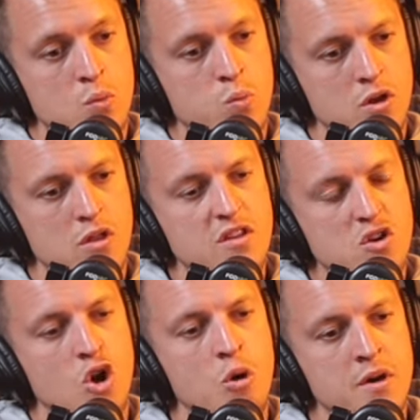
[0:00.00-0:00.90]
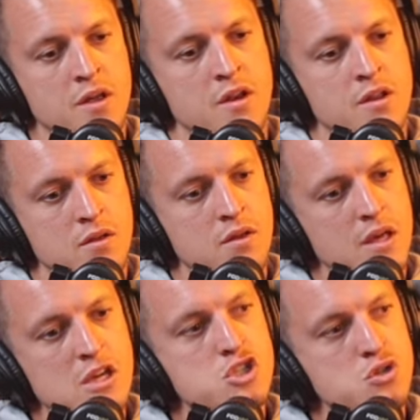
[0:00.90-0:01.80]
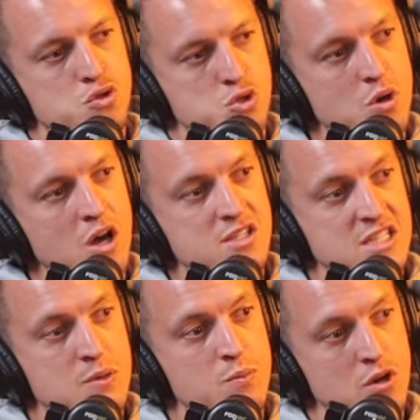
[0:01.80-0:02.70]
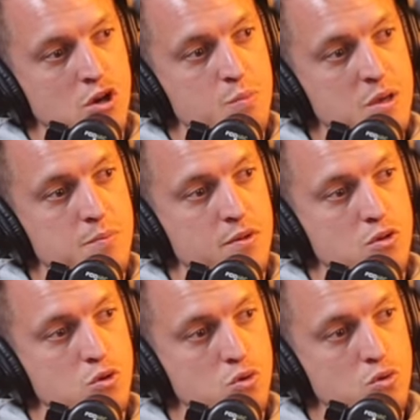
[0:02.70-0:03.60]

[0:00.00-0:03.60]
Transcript: What are the common issues you are seeing with a lot of people